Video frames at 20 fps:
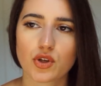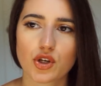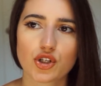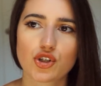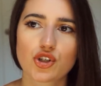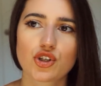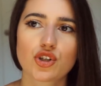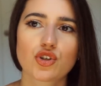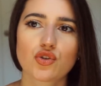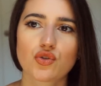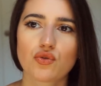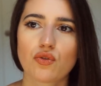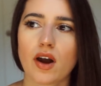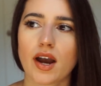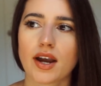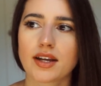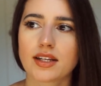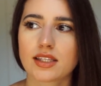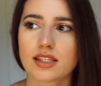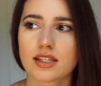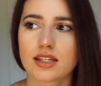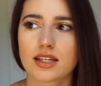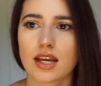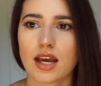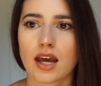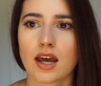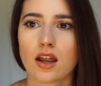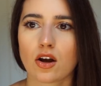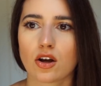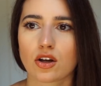You're just trying to
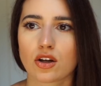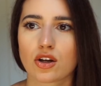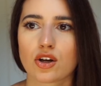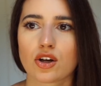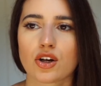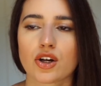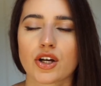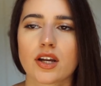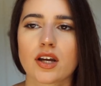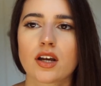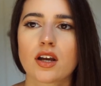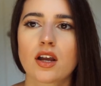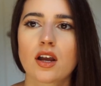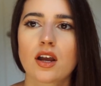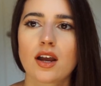get a good